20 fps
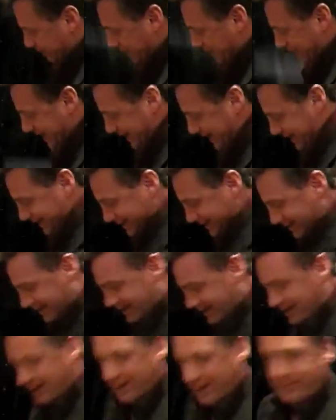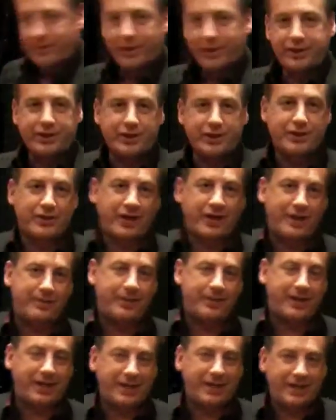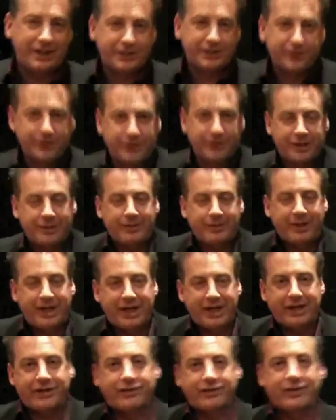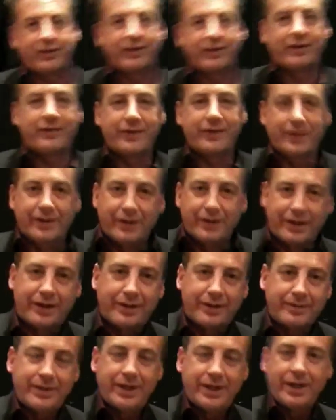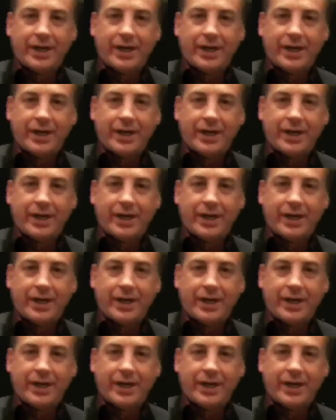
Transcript: bag, put your tripod next to it in the bag, throw it over your arm,